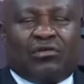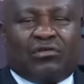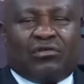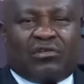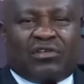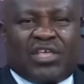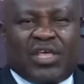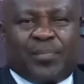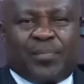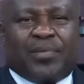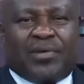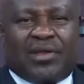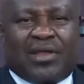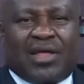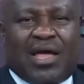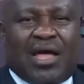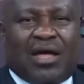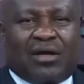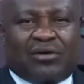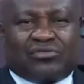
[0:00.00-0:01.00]
keep in
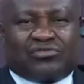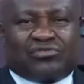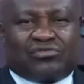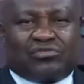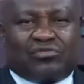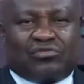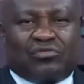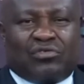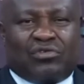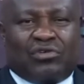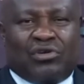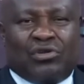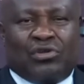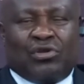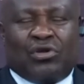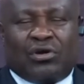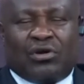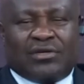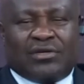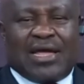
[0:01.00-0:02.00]
house in
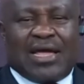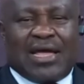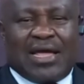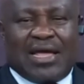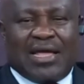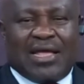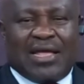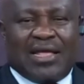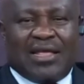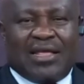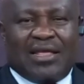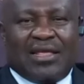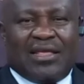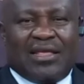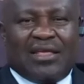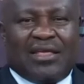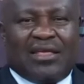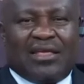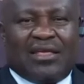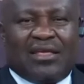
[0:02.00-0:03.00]
order.
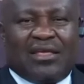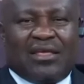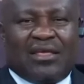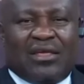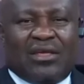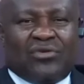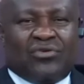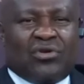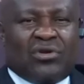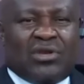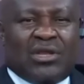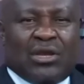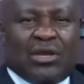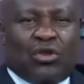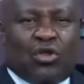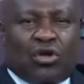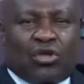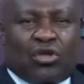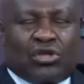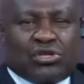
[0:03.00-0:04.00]
You know they
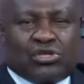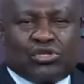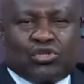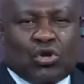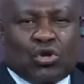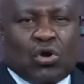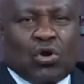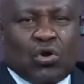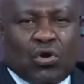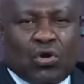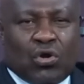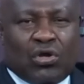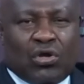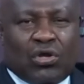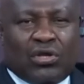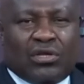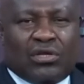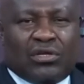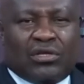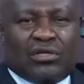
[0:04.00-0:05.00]
lock in door,
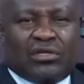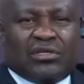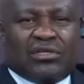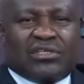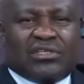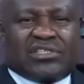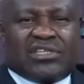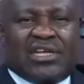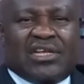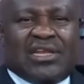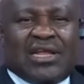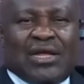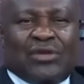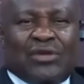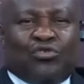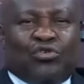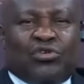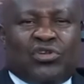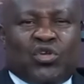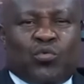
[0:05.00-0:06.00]
saying that
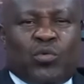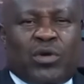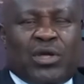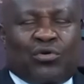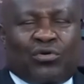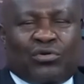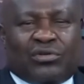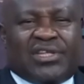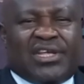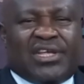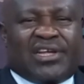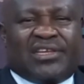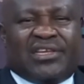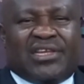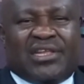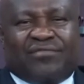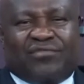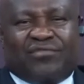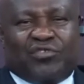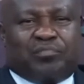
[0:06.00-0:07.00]
the only way you go take
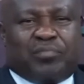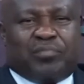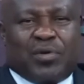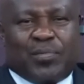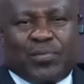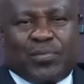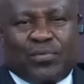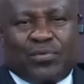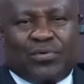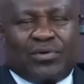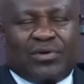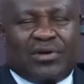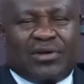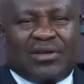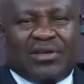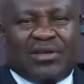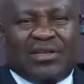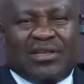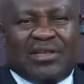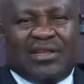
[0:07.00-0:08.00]
live with people.
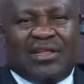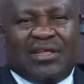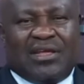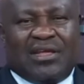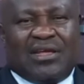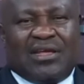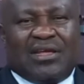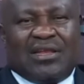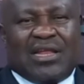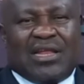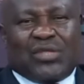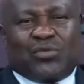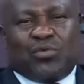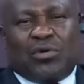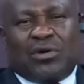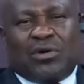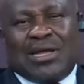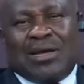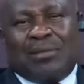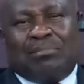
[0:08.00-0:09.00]
That
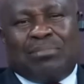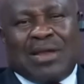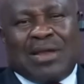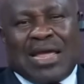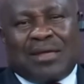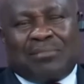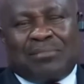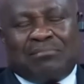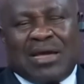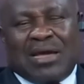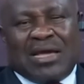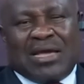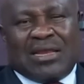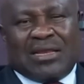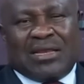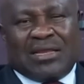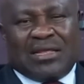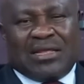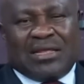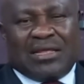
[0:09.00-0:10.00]
one a blind man.
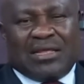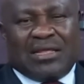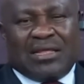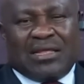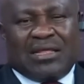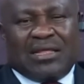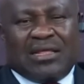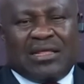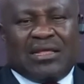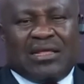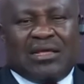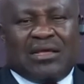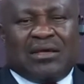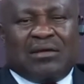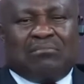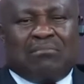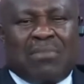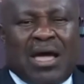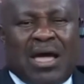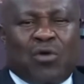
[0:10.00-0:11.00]

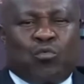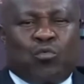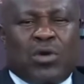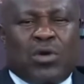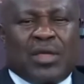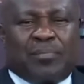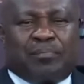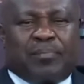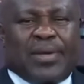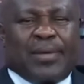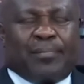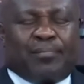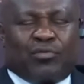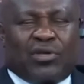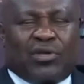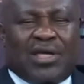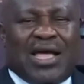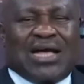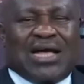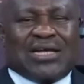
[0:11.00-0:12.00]
Man, we people
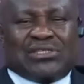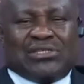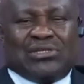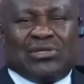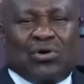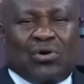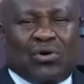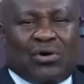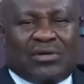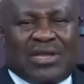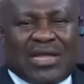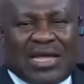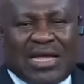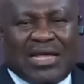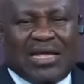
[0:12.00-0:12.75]
in house in order.